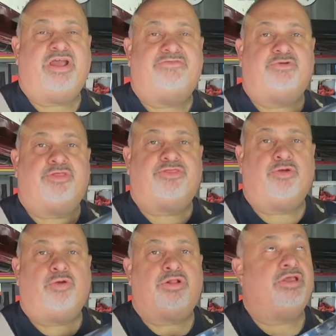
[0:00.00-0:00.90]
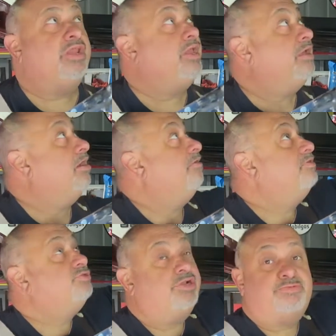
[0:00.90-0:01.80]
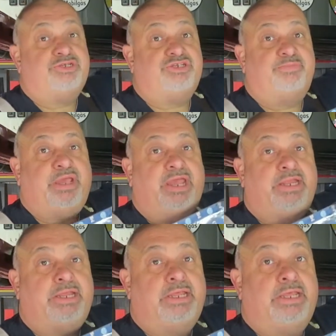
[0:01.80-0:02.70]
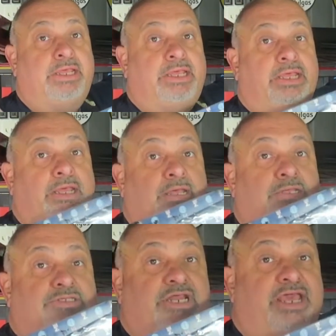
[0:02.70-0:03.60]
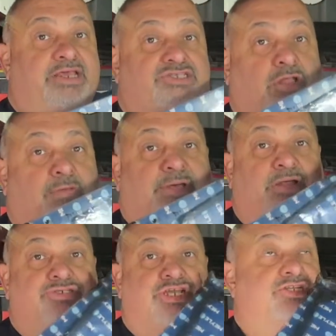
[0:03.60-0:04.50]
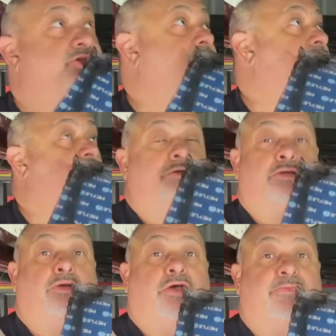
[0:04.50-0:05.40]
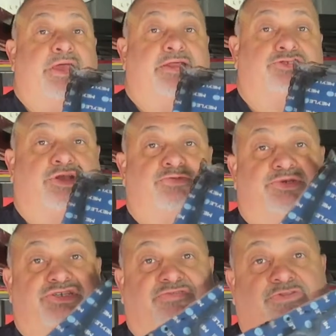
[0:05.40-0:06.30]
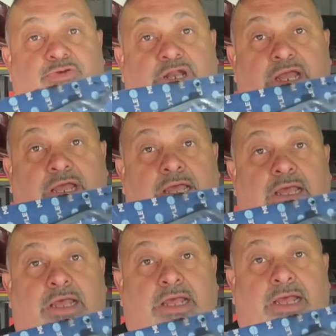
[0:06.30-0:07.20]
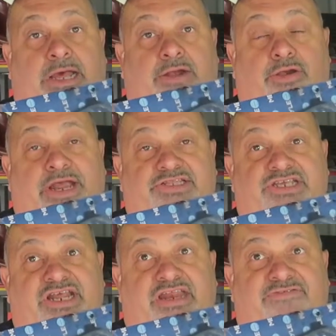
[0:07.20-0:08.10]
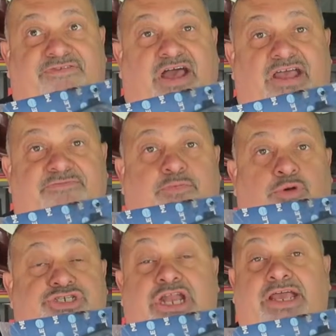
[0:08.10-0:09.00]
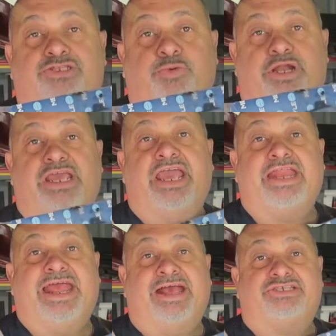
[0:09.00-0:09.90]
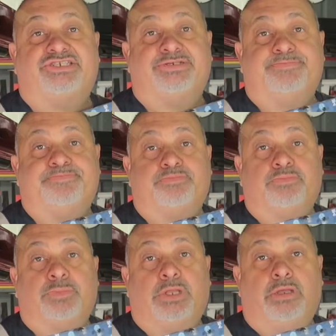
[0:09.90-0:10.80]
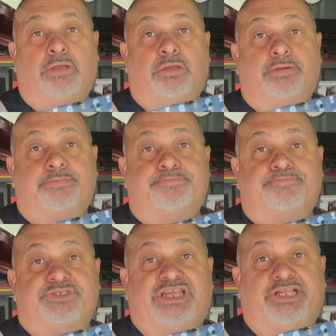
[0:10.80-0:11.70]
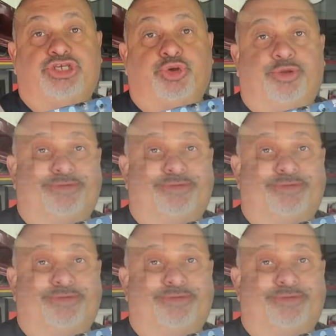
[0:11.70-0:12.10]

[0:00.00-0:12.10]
After a thorough cleaning of the transmission pan, today is all about changing the automatic transmission fluid on our 1985 Porsche 928S. Stay tuned.